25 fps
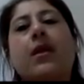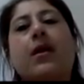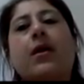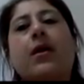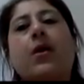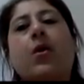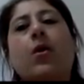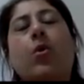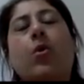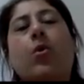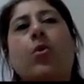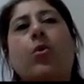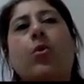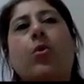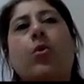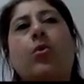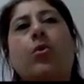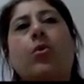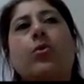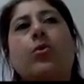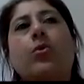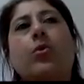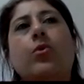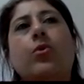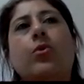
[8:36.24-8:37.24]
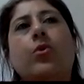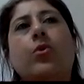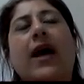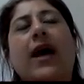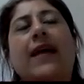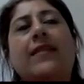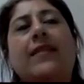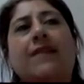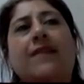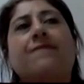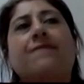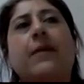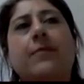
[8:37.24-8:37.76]
their
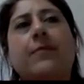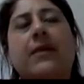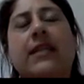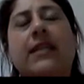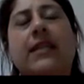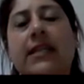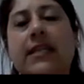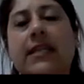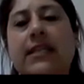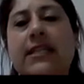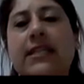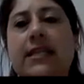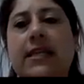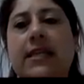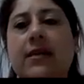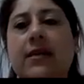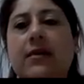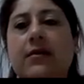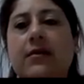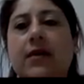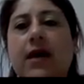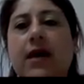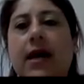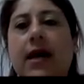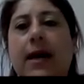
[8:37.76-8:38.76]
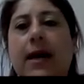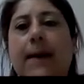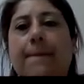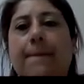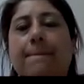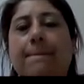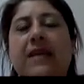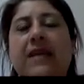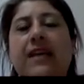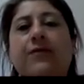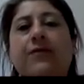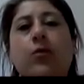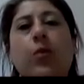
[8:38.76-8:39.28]
femininity.
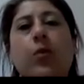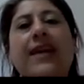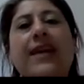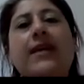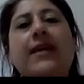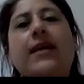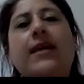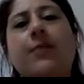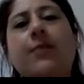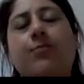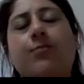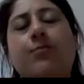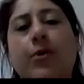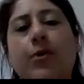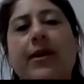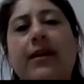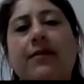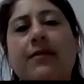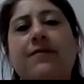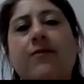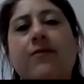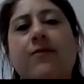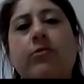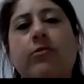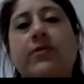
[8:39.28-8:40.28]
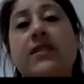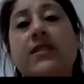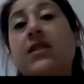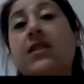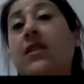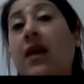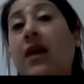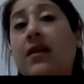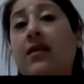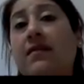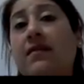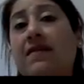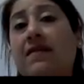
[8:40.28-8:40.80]
If we keep reinforcing that
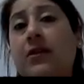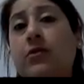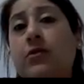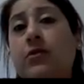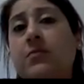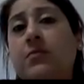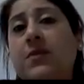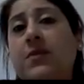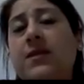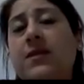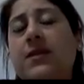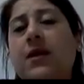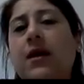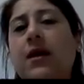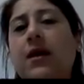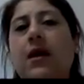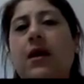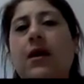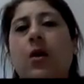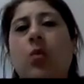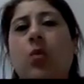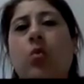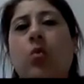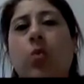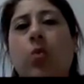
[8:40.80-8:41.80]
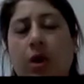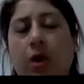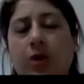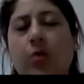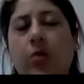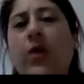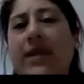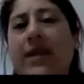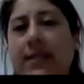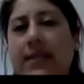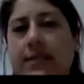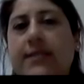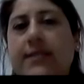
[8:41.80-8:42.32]
in films, what are we
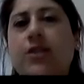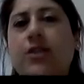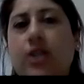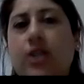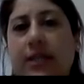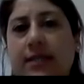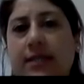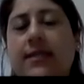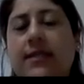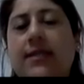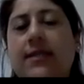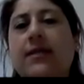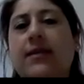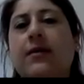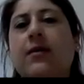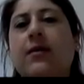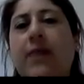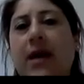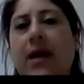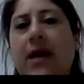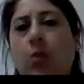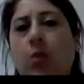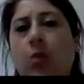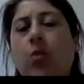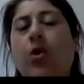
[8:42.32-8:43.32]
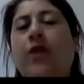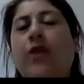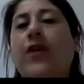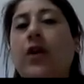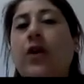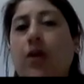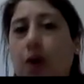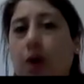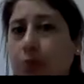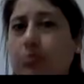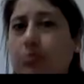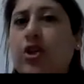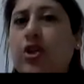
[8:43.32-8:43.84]
suggesting about what the
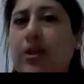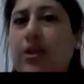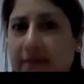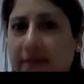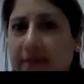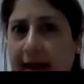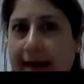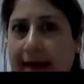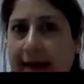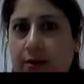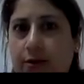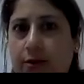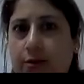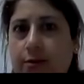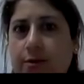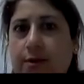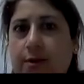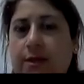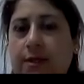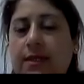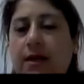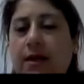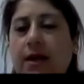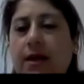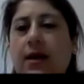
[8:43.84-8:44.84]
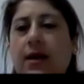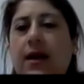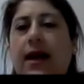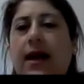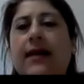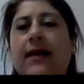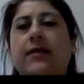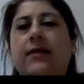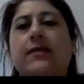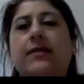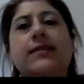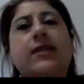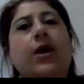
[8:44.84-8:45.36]
culture values? And
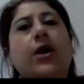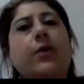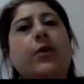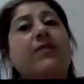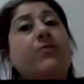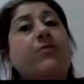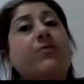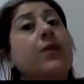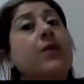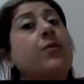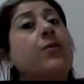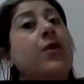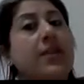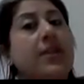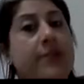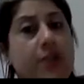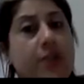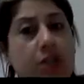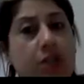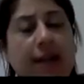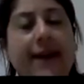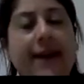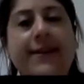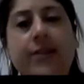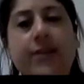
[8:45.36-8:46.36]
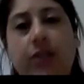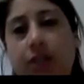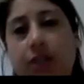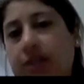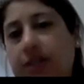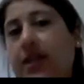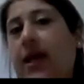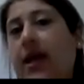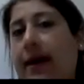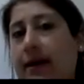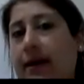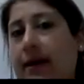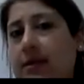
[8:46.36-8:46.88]
so if we want to change
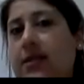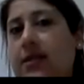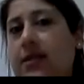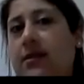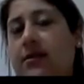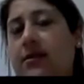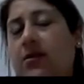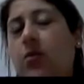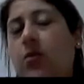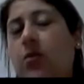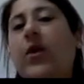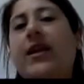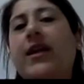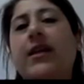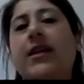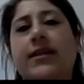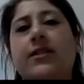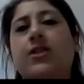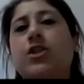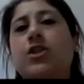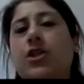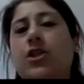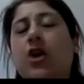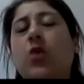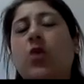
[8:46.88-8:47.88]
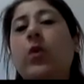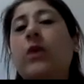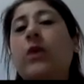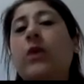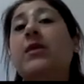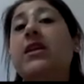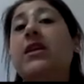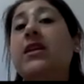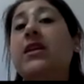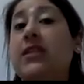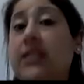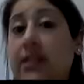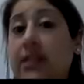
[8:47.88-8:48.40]
that, we need to show women
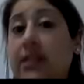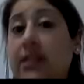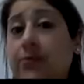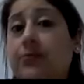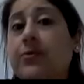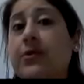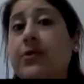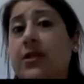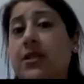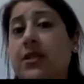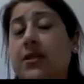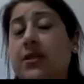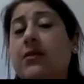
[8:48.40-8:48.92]
in different